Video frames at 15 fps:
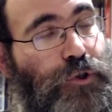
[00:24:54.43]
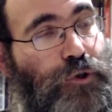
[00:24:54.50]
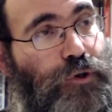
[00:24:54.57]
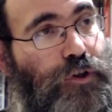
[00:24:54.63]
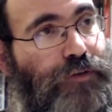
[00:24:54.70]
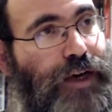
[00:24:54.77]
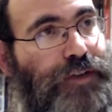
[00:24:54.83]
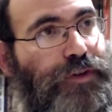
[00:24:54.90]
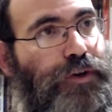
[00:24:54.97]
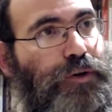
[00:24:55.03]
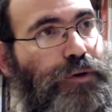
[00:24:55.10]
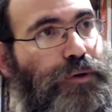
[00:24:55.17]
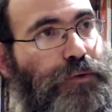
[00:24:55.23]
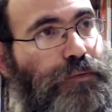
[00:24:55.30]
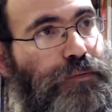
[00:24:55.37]
Hu levadei
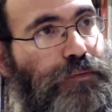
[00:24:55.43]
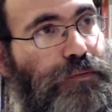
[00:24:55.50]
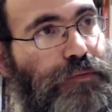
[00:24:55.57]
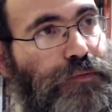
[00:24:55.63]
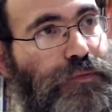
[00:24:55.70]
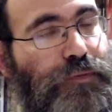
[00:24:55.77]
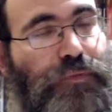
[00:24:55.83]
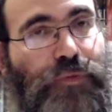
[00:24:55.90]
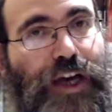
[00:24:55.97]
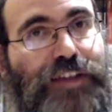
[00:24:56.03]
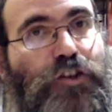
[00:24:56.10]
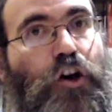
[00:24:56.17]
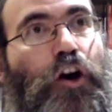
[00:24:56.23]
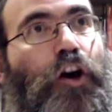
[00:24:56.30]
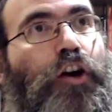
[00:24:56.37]
hu. That's
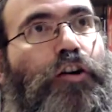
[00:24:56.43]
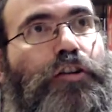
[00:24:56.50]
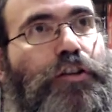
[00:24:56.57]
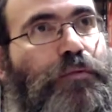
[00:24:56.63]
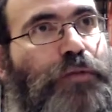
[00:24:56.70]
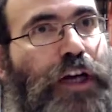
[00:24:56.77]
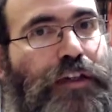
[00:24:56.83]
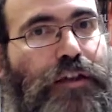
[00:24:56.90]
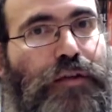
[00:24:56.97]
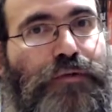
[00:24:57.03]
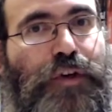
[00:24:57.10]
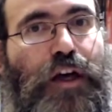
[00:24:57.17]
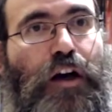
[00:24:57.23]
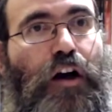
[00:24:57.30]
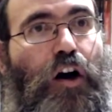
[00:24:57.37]
Oir's objective.
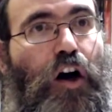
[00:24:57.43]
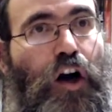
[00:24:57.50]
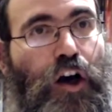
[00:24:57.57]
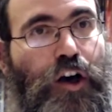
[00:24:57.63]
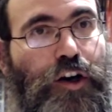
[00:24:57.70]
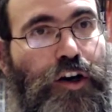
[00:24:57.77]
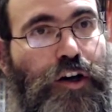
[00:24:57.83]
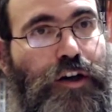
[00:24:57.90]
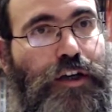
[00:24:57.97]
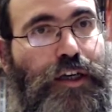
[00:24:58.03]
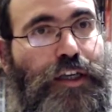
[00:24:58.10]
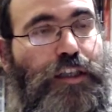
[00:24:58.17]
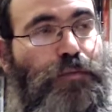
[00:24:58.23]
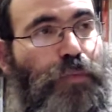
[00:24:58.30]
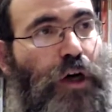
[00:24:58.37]
Oir
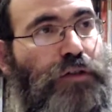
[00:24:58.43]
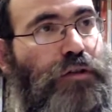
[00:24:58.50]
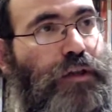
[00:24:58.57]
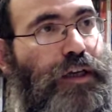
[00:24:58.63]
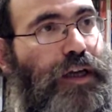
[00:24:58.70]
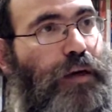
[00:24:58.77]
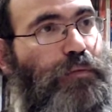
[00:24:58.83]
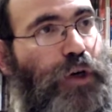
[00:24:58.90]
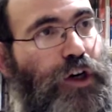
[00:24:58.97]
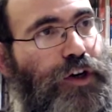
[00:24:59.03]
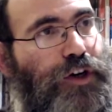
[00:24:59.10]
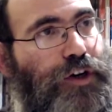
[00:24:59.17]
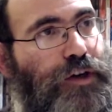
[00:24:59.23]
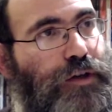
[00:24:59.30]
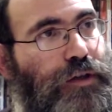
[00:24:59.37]
is bottle el
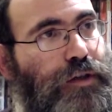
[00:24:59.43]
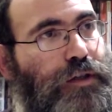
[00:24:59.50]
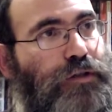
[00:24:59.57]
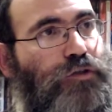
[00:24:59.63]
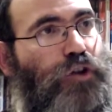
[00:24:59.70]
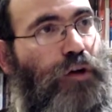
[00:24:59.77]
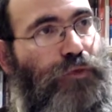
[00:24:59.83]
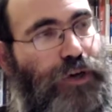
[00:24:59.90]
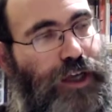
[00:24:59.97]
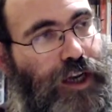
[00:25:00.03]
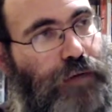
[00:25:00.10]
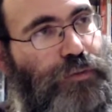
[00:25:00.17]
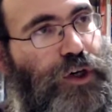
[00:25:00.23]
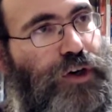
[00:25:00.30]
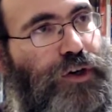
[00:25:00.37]
amoir, Dovuk al
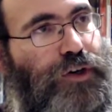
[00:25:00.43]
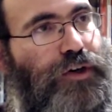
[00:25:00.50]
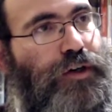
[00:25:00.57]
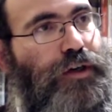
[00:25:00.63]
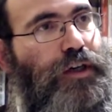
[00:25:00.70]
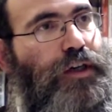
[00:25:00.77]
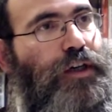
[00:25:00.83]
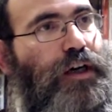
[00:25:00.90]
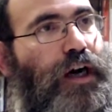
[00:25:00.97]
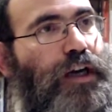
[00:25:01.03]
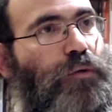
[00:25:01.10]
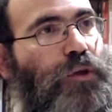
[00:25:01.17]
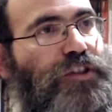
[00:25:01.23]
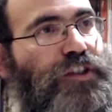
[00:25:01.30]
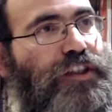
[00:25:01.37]
Amoir, and he
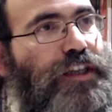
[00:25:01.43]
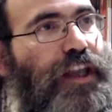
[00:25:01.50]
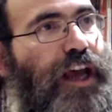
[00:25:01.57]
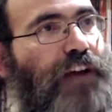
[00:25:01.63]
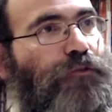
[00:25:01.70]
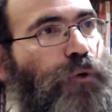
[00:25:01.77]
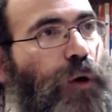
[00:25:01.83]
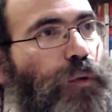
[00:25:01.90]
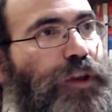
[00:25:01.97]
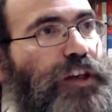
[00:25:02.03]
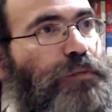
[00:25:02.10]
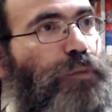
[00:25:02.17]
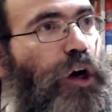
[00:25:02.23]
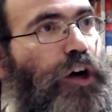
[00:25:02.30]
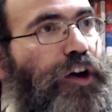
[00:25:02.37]
wants to tell everyone what this
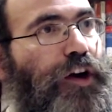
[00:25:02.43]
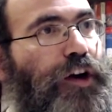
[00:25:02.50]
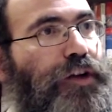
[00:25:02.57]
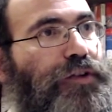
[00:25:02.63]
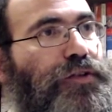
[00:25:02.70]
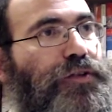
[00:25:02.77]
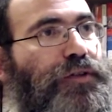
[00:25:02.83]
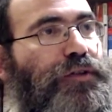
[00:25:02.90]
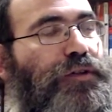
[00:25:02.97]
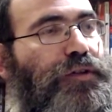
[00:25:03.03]
Moir is.